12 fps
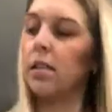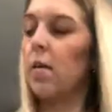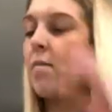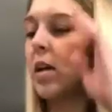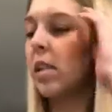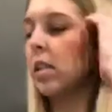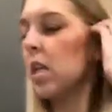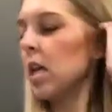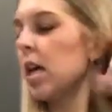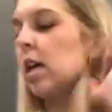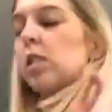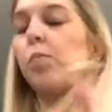fancy
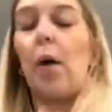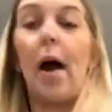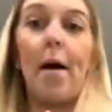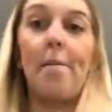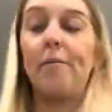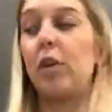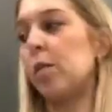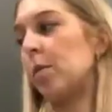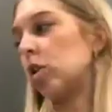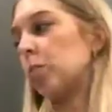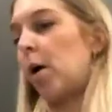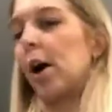things, but for the
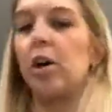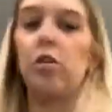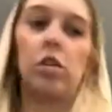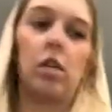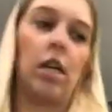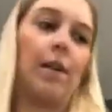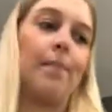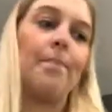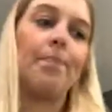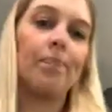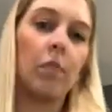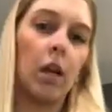most part, you just need
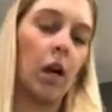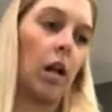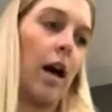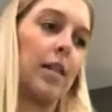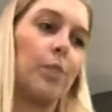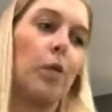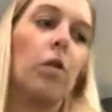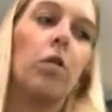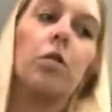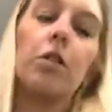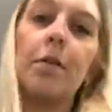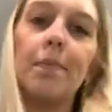glass
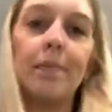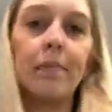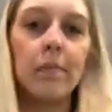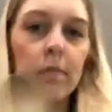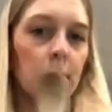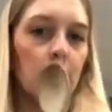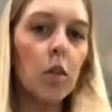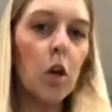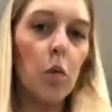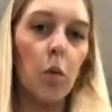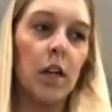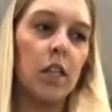bowls,
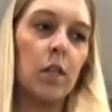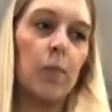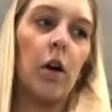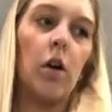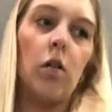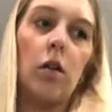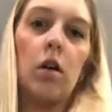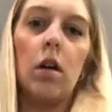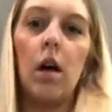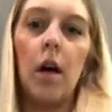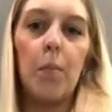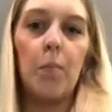wooden spoon,
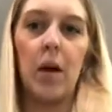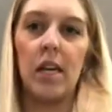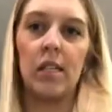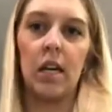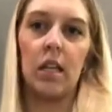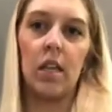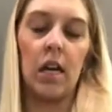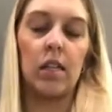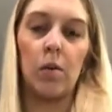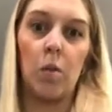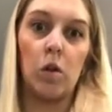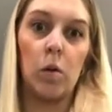basic things
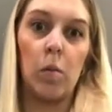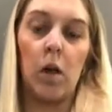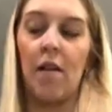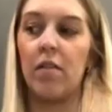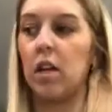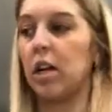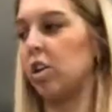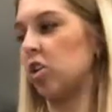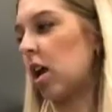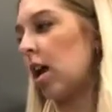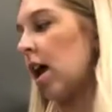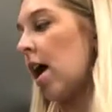that most people have in their
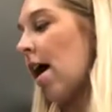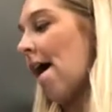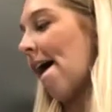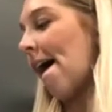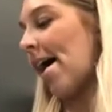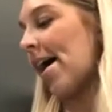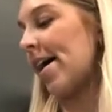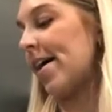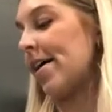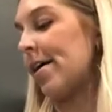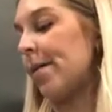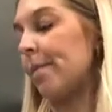kitchen.
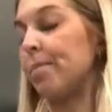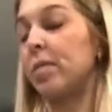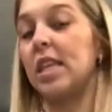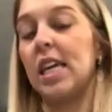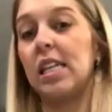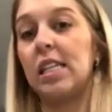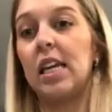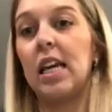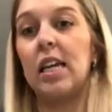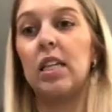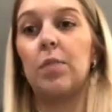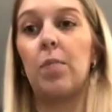This
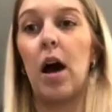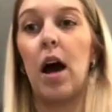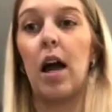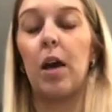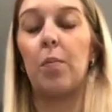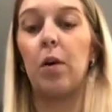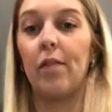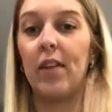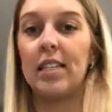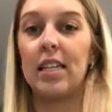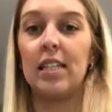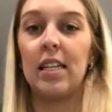is my
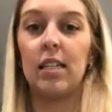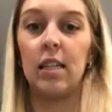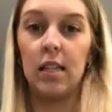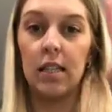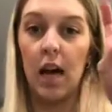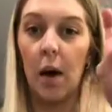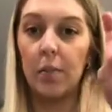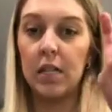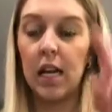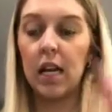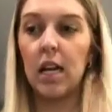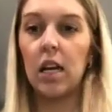Perfect CCCs
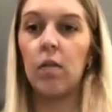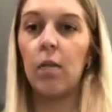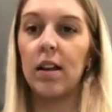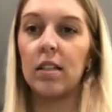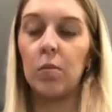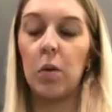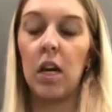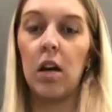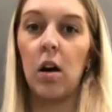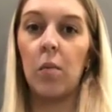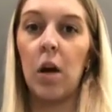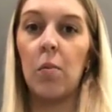updated recipe
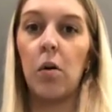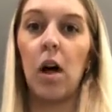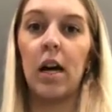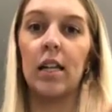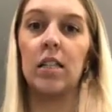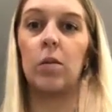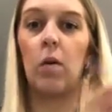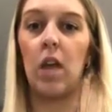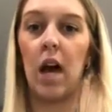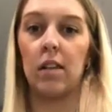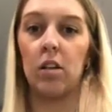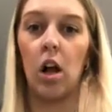on my blog. It's the one that
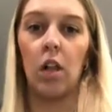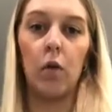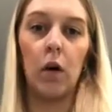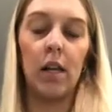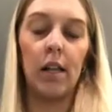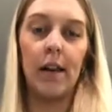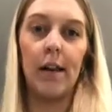has olive oil in it.